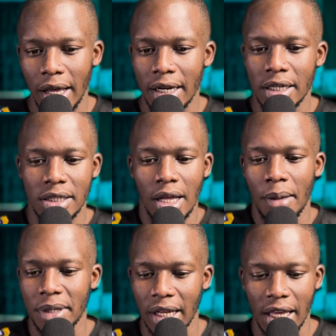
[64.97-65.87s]
And I
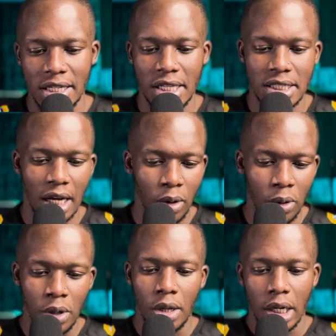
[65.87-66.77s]
mean, I guess that's how
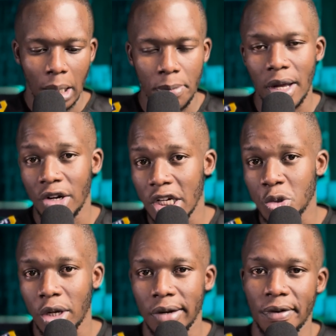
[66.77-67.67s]
Namibia really
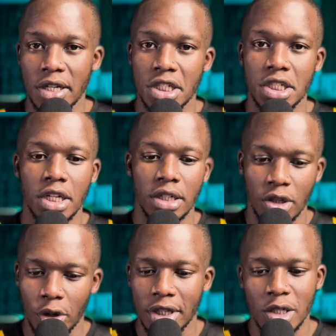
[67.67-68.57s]
took advantage and
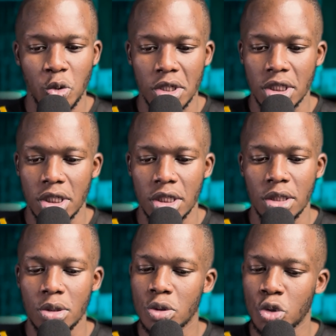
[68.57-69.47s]
got that
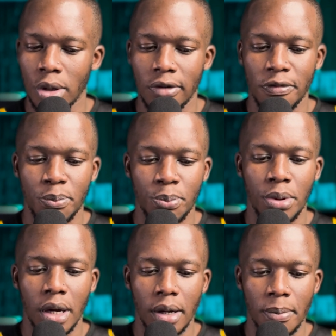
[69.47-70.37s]
2012
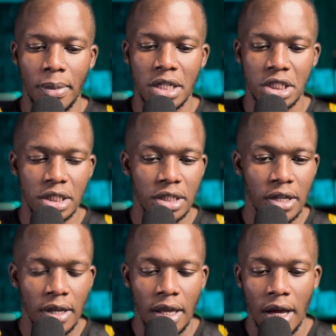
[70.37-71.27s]
margin
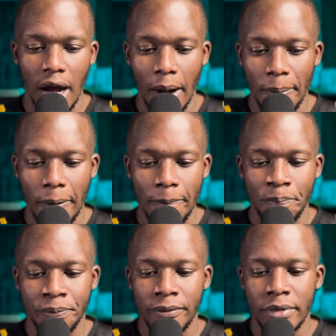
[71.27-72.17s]
up
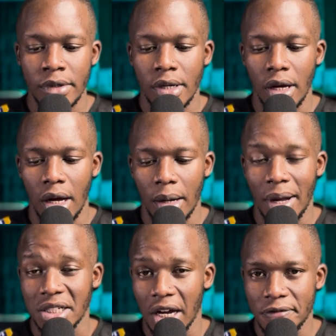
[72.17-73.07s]

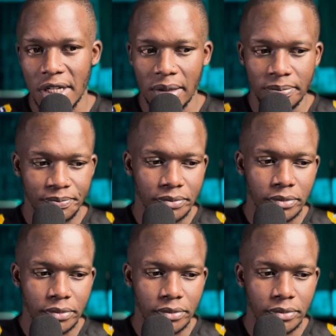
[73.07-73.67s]
at halftime.